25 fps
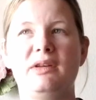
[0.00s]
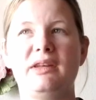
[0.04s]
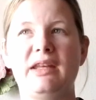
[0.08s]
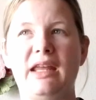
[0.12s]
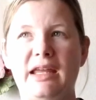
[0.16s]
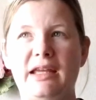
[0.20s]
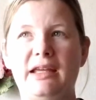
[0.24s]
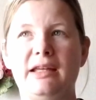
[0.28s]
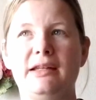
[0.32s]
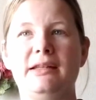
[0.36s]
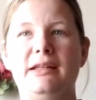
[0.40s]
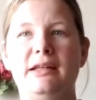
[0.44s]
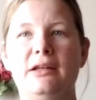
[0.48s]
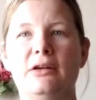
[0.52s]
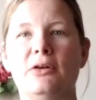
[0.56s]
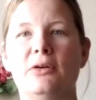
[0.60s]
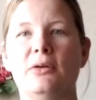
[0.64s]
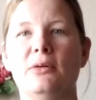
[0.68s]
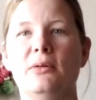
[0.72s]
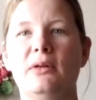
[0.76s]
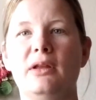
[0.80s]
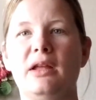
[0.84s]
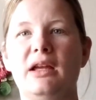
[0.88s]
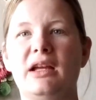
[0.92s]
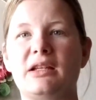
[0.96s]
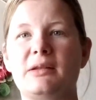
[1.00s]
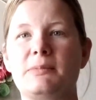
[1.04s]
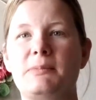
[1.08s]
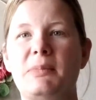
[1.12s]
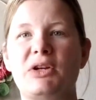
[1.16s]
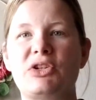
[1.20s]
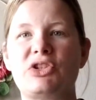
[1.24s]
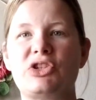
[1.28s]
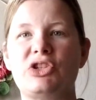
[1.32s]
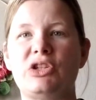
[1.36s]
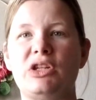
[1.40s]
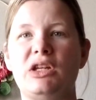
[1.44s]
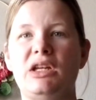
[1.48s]
take a deal,
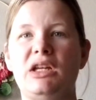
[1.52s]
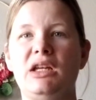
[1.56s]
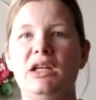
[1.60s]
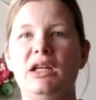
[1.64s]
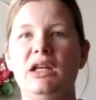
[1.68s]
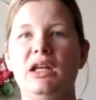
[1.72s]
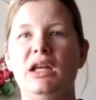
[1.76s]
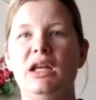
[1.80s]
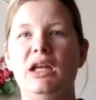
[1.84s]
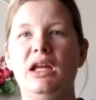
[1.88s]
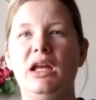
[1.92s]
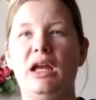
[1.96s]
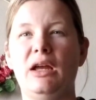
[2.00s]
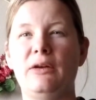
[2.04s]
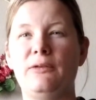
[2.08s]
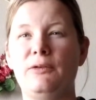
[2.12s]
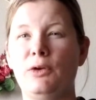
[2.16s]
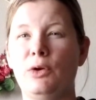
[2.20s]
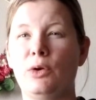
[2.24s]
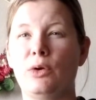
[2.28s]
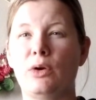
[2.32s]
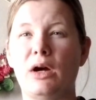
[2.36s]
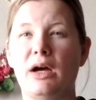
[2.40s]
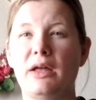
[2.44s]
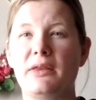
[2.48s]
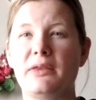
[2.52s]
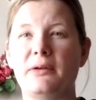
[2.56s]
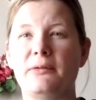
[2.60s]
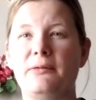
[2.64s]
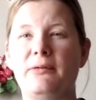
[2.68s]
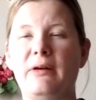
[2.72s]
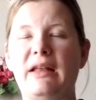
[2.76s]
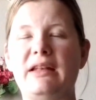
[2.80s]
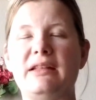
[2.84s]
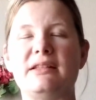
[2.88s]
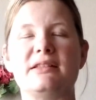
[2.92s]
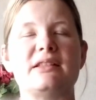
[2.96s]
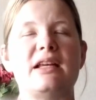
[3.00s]
especially if you're on the
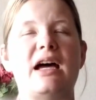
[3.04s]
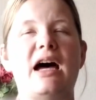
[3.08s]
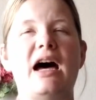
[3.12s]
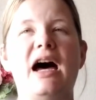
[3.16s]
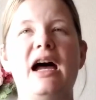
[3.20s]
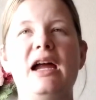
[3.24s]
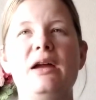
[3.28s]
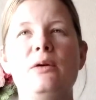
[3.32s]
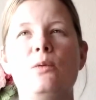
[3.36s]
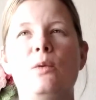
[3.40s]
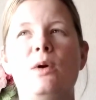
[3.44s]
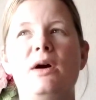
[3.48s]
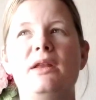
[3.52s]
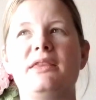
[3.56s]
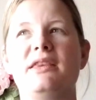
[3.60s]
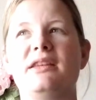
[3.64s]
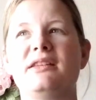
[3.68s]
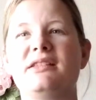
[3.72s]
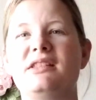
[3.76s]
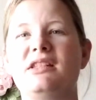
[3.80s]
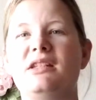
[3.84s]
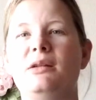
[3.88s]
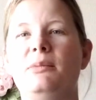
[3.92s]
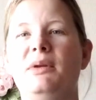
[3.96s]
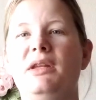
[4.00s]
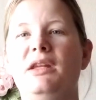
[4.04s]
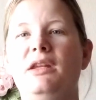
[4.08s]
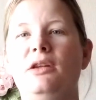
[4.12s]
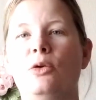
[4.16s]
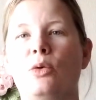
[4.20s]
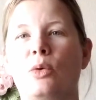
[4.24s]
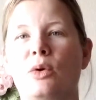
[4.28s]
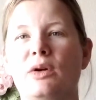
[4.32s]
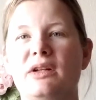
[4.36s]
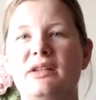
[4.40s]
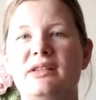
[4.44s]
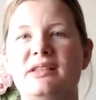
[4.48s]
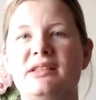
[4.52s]
fence. I want this to be
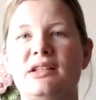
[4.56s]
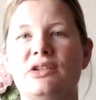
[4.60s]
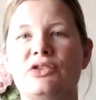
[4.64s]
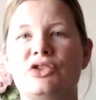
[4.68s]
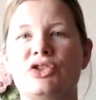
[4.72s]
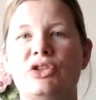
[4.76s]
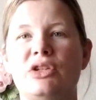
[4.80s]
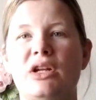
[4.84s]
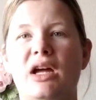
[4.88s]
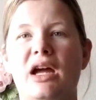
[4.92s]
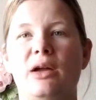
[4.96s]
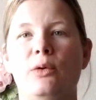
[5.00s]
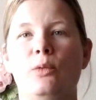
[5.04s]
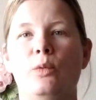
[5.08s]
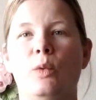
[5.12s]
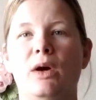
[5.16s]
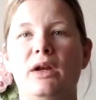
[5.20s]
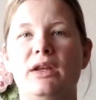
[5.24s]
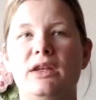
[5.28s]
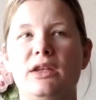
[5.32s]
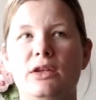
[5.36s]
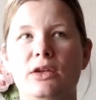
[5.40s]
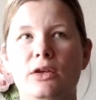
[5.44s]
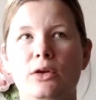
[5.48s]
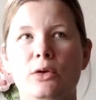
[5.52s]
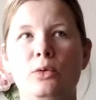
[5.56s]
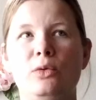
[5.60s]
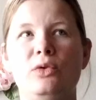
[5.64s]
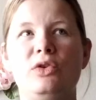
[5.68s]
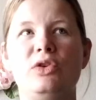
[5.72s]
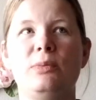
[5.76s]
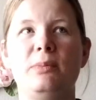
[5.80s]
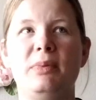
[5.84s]
your decision. I want you to